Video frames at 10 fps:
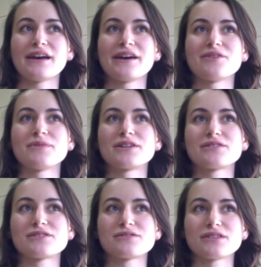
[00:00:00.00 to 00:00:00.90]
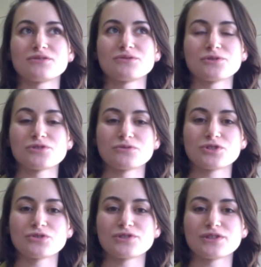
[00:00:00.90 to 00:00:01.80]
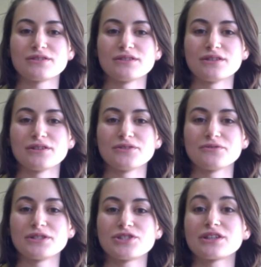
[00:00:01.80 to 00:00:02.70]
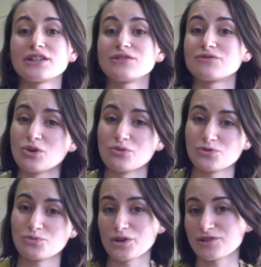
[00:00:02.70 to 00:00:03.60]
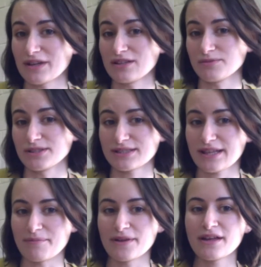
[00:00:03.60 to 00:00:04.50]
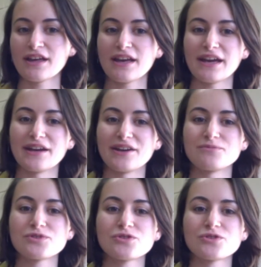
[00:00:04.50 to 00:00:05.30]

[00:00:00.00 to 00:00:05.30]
And it also ensures that the region kind of knows what's available to them.